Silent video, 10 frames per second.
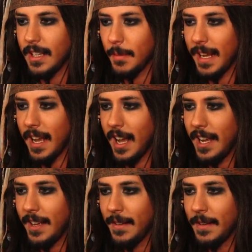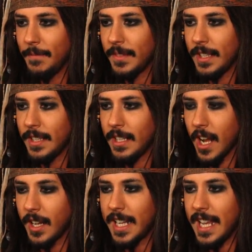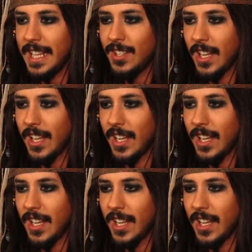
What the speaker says: bit higher. Okay, these are